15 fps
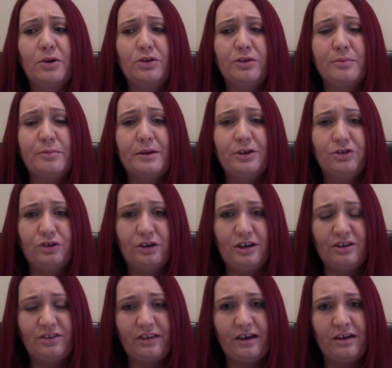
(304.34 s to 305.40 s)
to mention
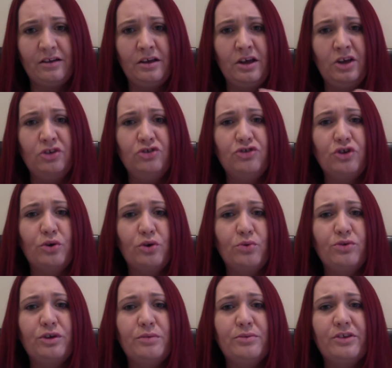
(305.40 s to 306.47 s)
is that Joe
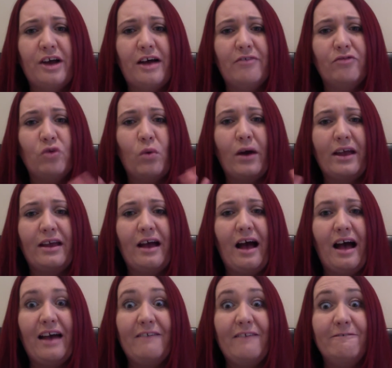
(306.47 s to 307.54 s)
seems to have quite
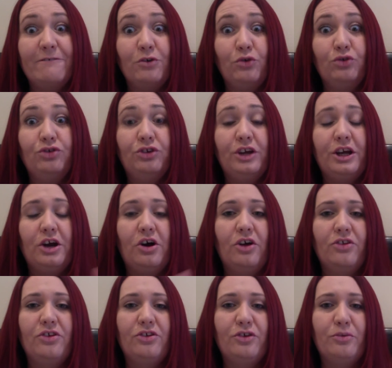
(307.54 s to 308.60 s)
high functioning
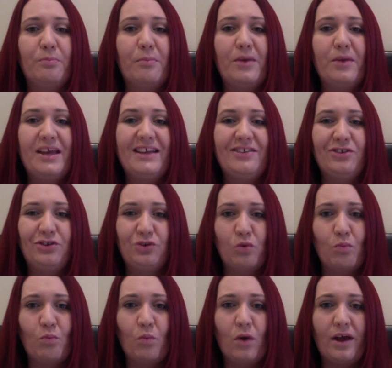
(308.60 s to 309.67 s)
autism in
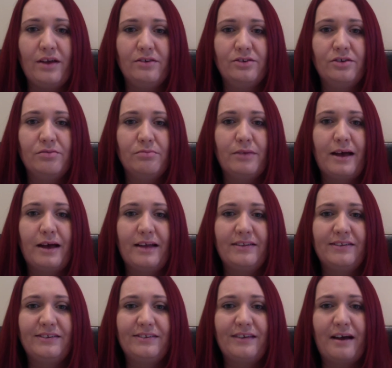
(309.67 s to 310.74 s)
some ways compared
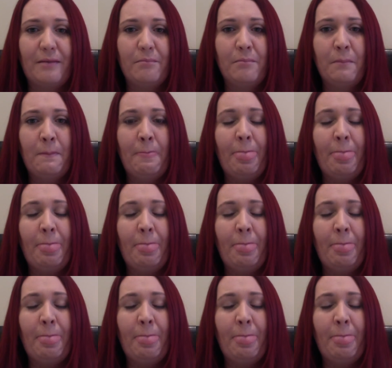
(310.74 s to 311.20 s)
to Sam.